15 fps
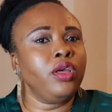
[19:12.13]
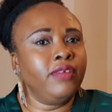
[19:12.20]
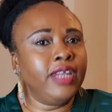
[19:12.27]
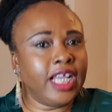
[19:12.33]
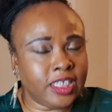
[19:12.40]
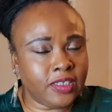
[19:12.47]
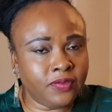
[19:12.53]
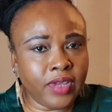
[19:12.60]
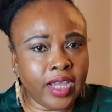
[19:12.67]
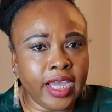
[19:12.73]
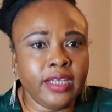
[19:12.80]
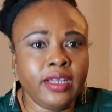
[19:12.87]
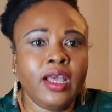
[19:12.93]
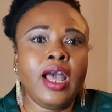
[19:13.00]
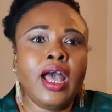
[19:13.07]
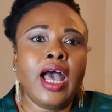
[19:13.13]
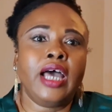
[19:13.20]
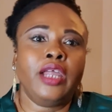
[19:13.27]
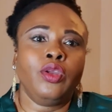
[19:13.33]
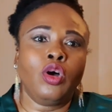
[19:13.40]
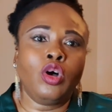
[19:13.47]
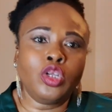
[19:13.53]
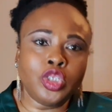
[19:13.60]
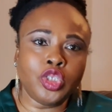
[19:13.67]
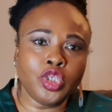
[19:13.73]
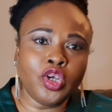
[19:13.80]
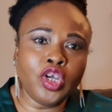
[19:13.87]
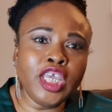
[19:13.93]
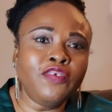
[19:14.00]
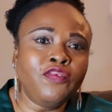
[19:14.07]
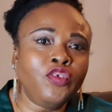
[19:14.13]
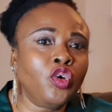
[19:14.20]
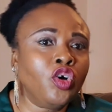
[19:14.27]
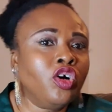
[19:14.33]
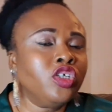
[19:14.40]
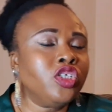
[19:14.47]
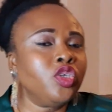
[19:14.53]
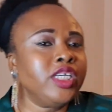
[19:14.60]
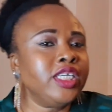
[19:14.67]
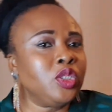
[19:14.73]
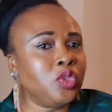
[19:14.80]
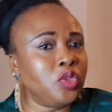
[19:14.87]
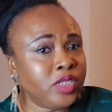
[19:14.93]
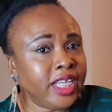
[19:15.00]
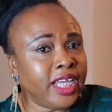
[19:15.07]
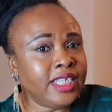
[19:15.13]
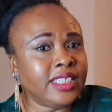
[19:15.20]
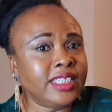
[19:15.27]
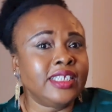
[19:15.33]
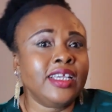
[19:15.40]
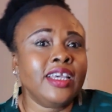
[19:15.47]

That's fine. And also, if you're also a student